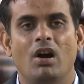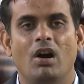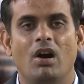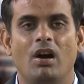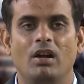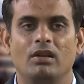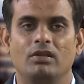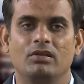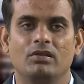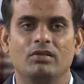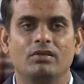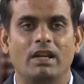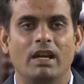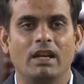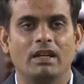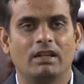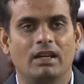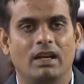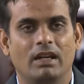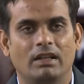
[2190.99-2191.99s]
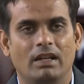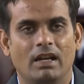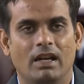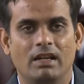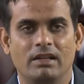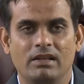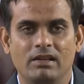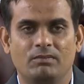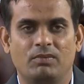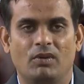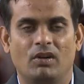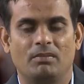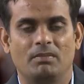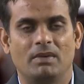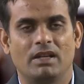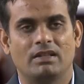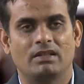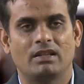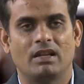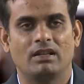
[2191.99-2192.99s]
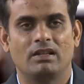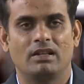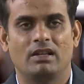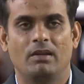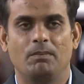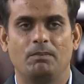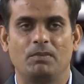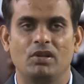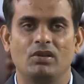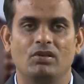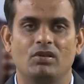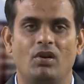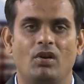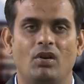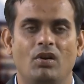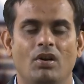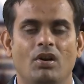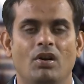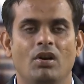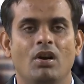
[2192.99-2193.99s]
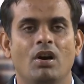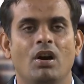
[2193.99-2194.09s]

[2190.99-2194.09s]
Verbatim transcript: or you can get any information if you know